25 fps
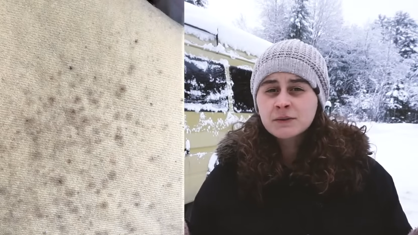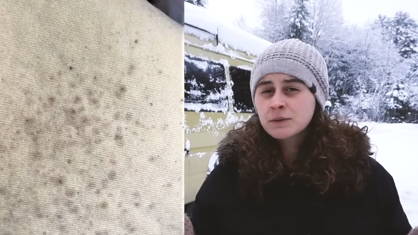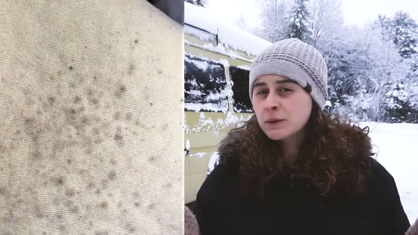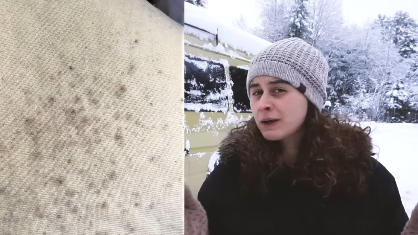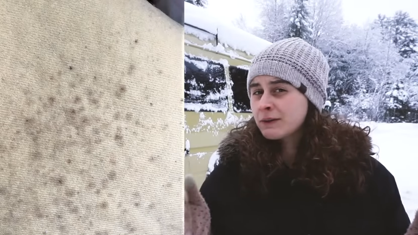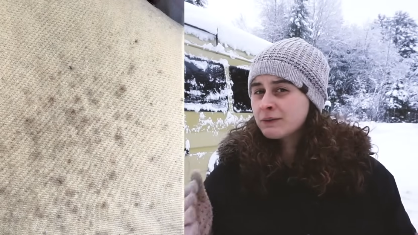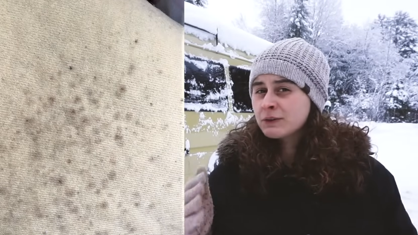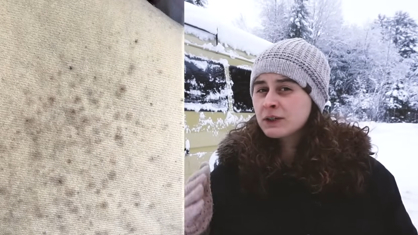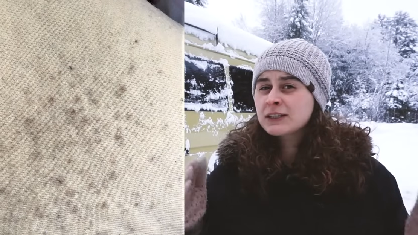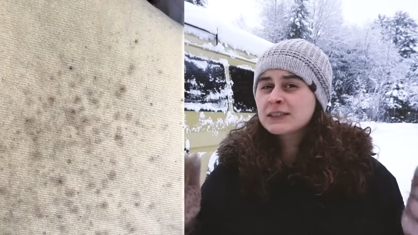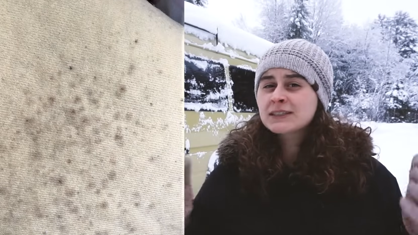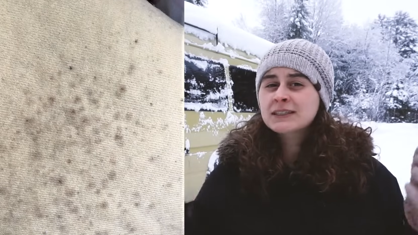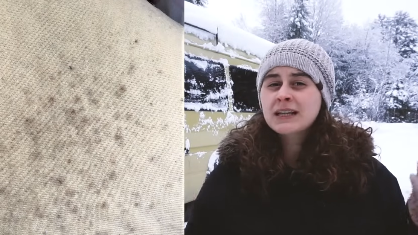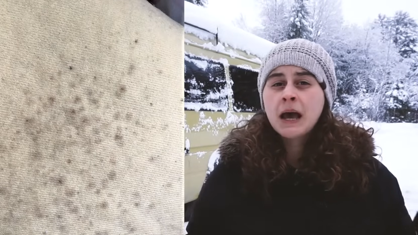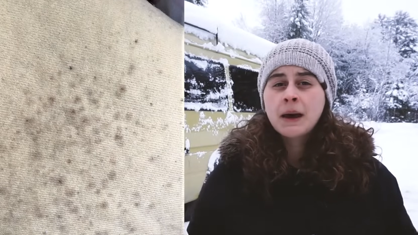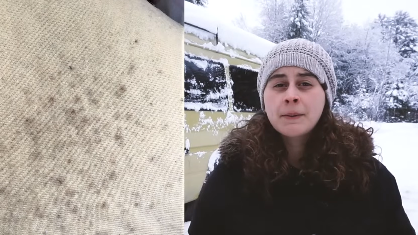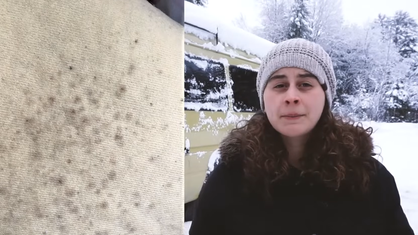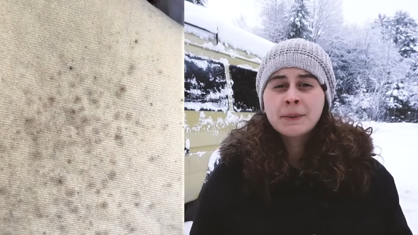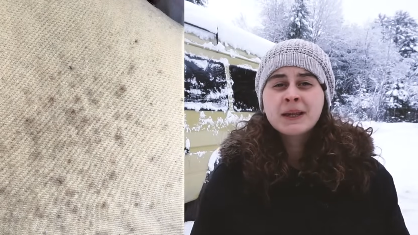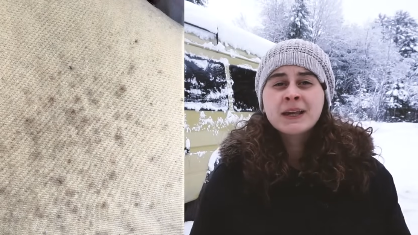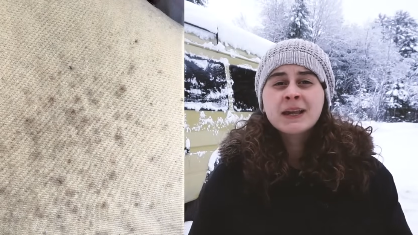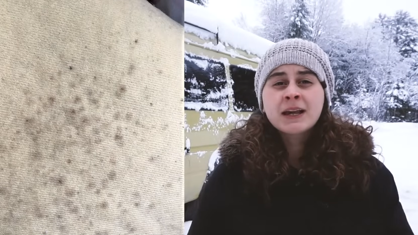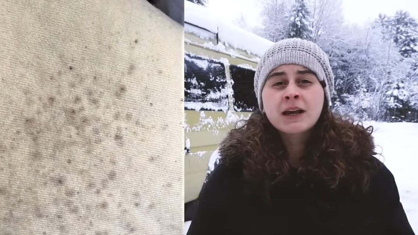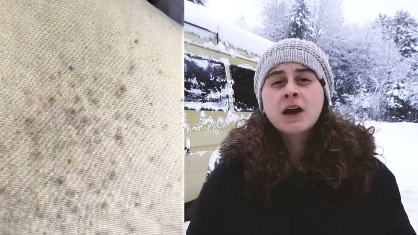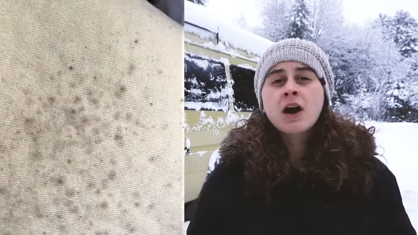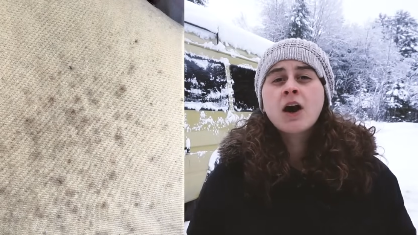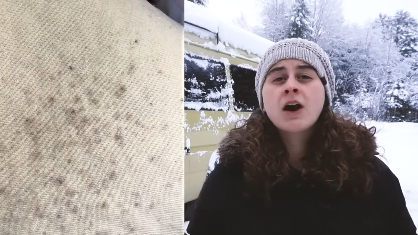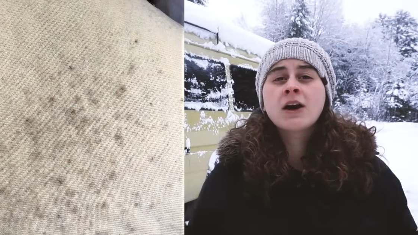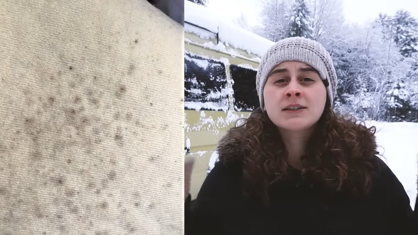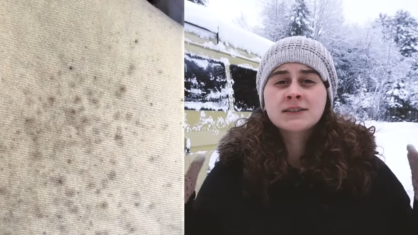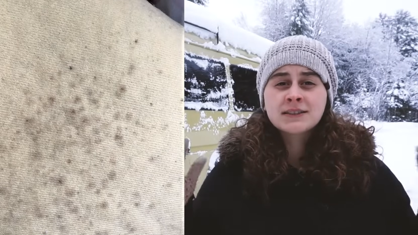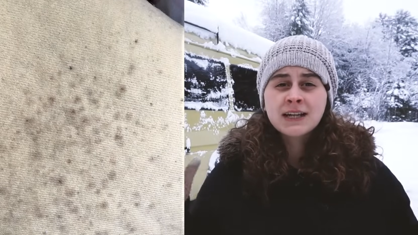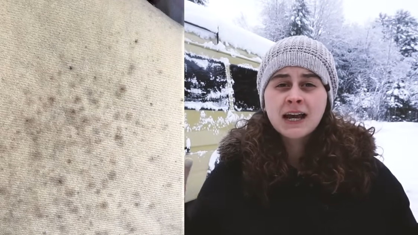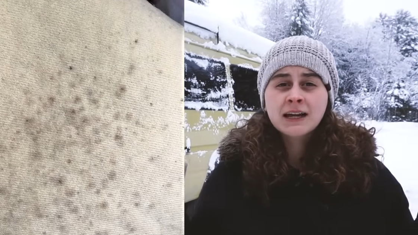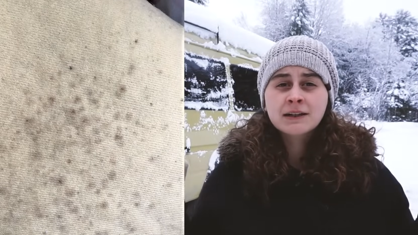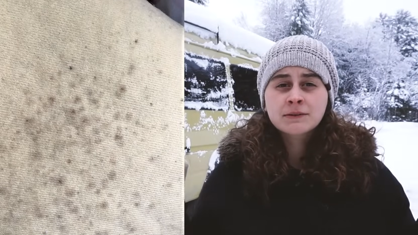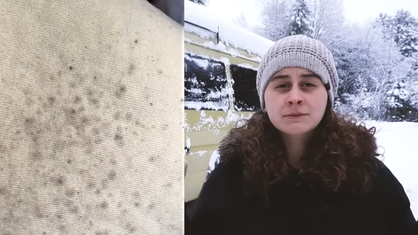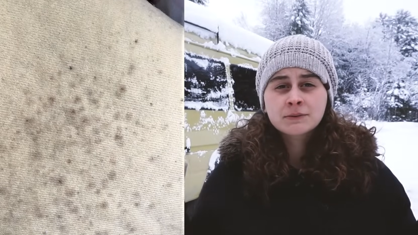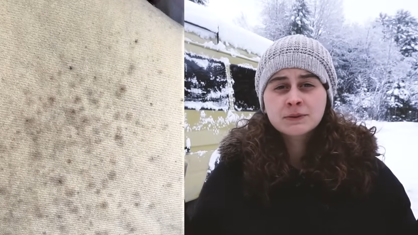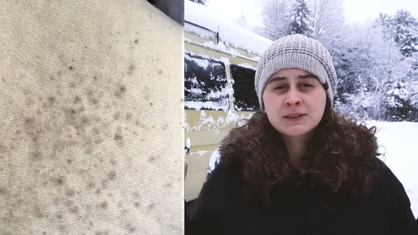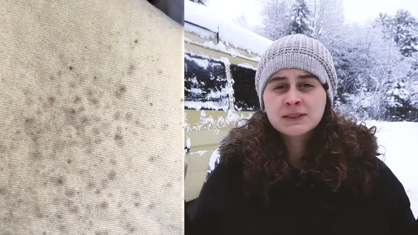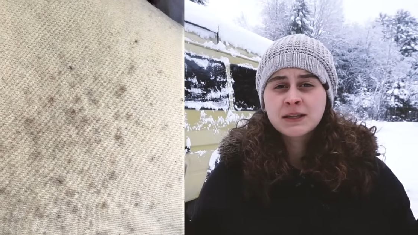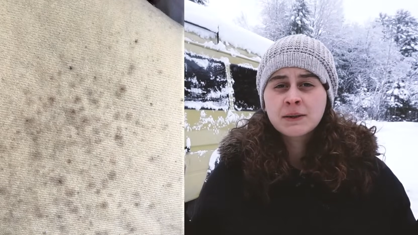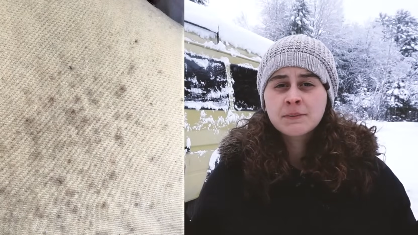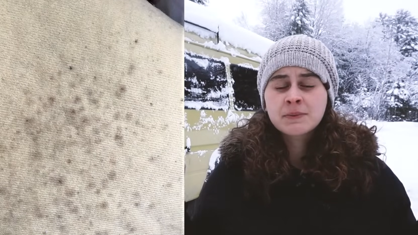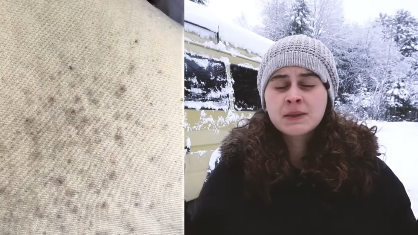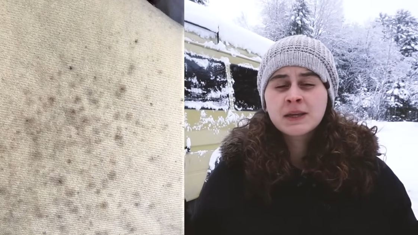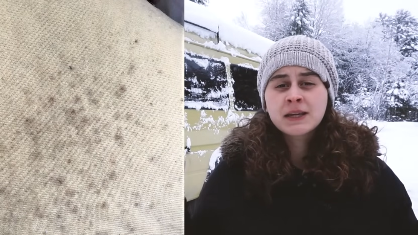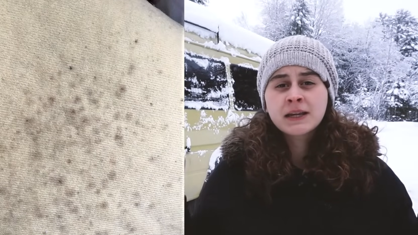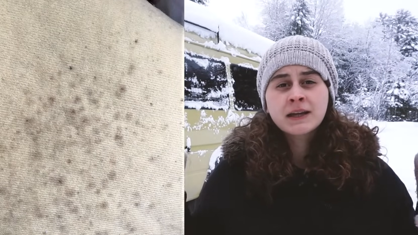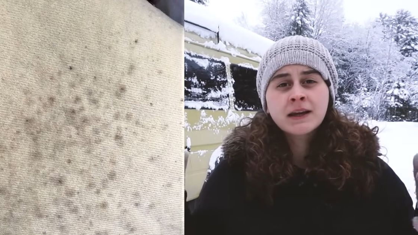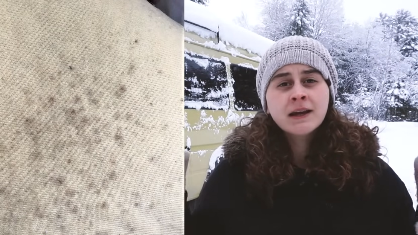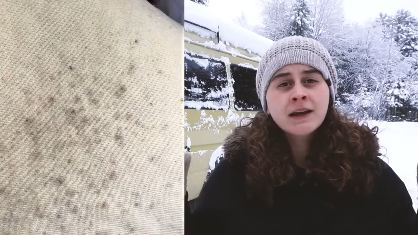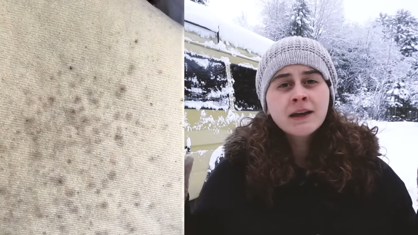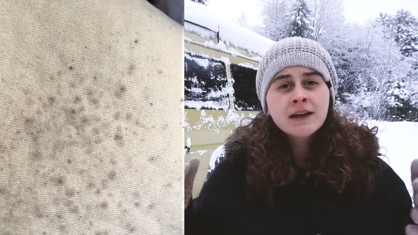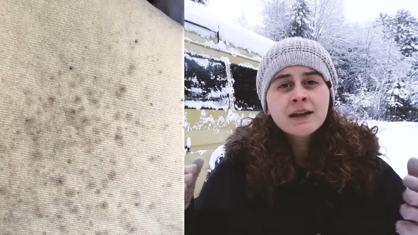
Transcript: wherever it's coming in contact with something